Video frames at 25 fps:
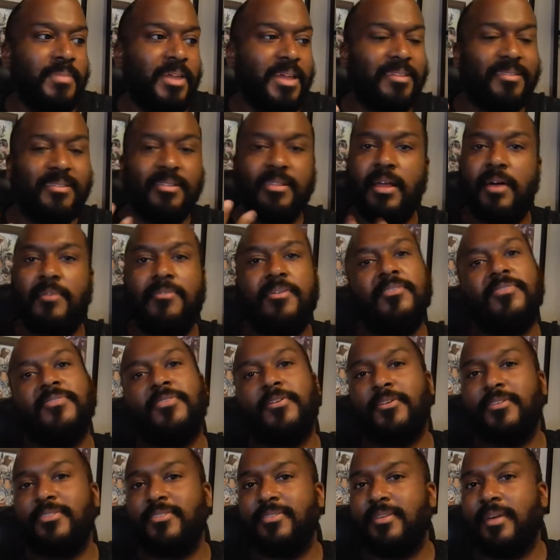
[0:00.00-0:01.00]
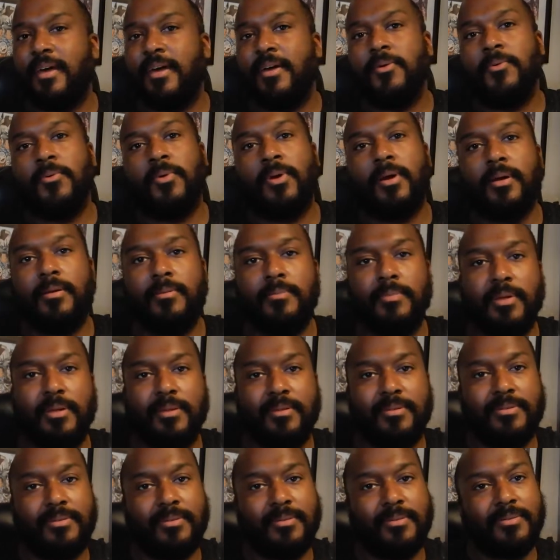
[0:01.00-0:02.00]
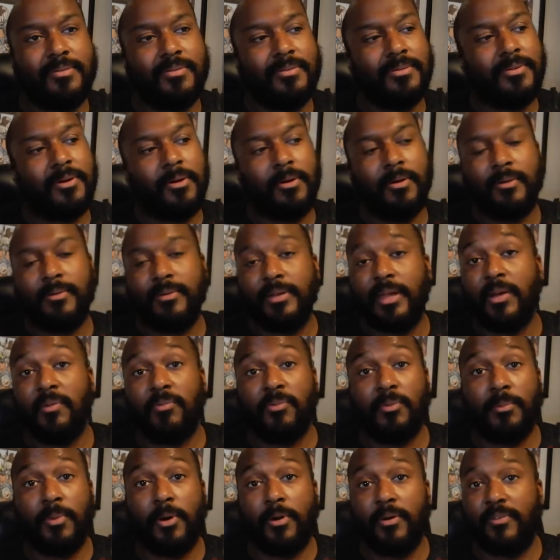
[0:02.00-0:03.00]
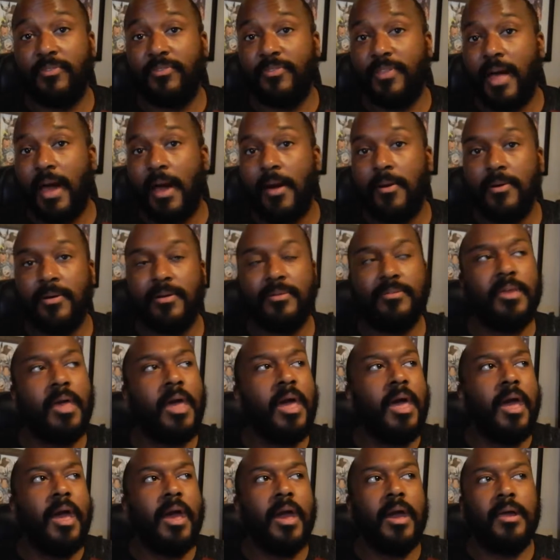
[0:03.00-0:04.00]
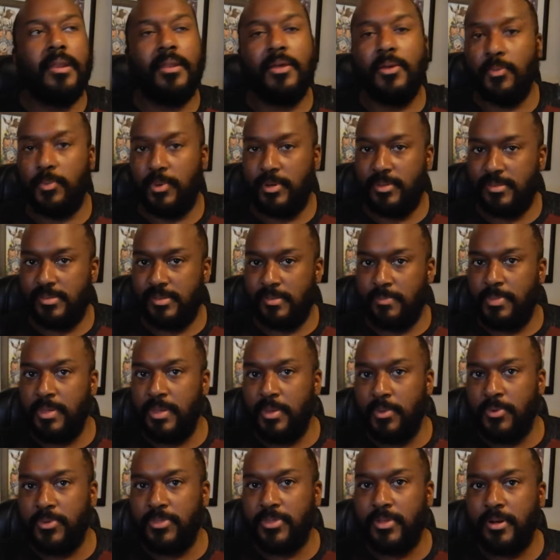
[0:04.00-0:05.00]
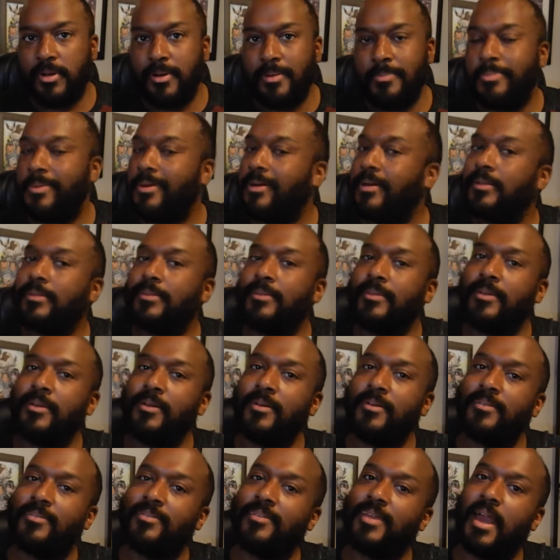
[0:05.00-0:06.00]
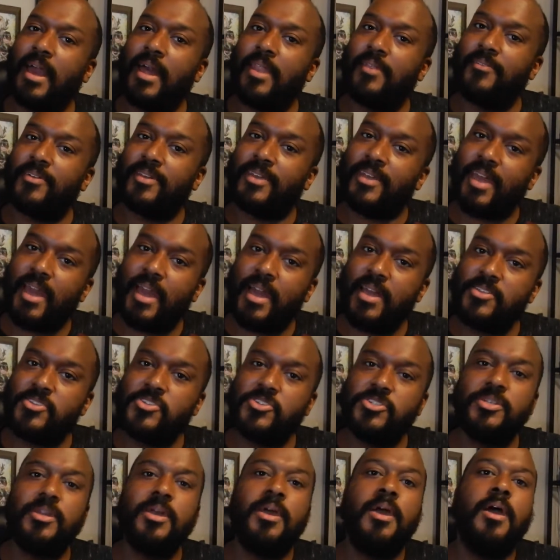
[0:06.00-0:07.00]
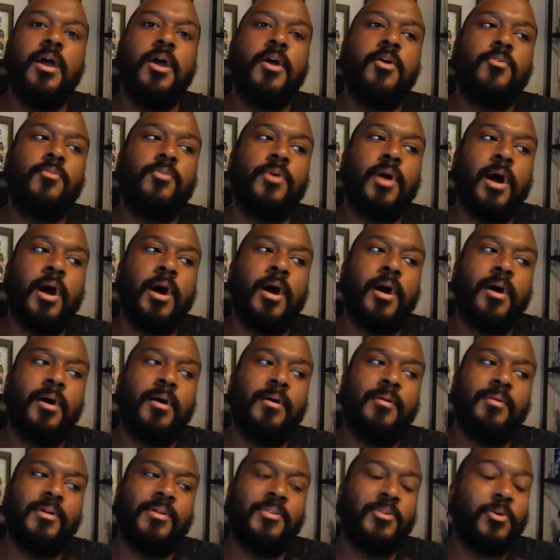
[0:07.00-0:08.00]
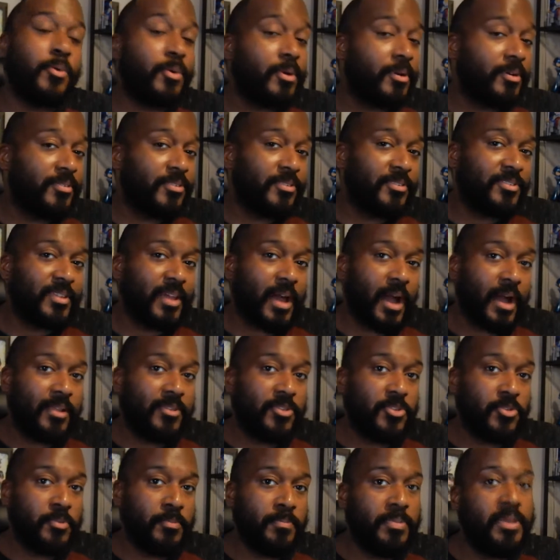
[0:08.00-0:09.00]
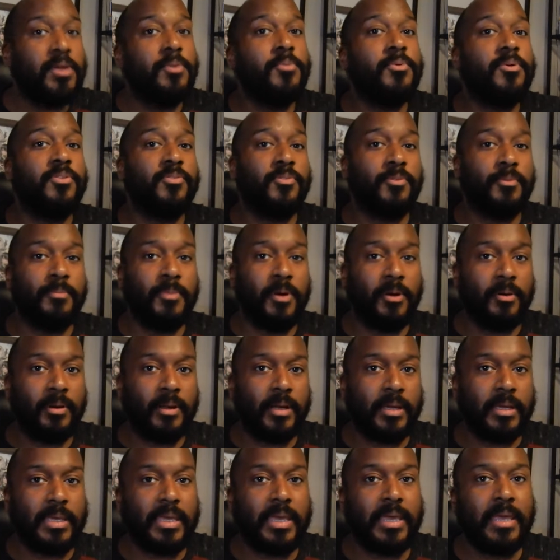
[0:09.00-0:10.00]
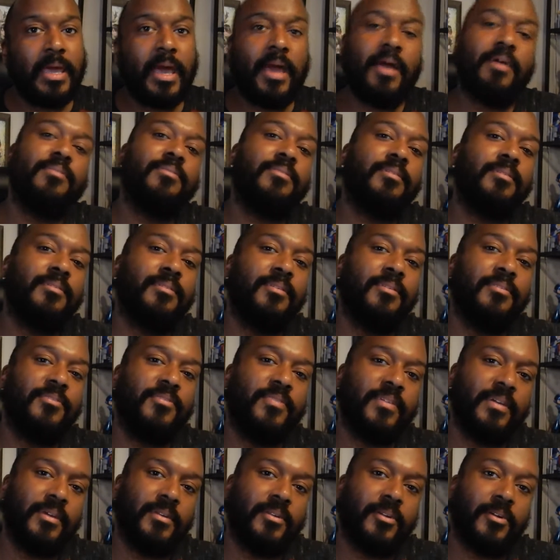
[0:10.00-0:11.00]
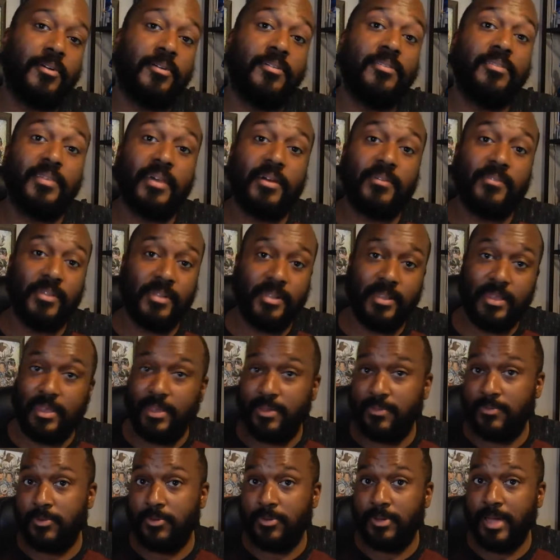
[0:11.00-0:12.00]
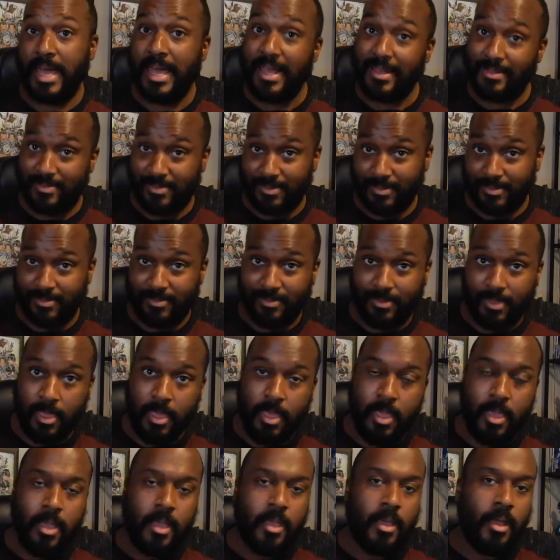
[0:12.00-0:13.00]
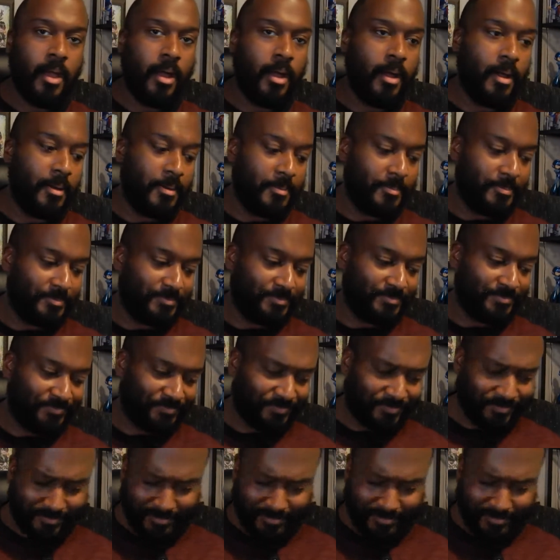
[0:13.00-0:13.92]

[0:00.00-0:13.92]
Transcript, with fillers: it's love at first sight where he meets this girl named Ramona Flowers, and he wants to be with her, but there is kind of a catch. Uh, in order for Scott to be with Ramona, he has to defeat her seven evil exes. Um,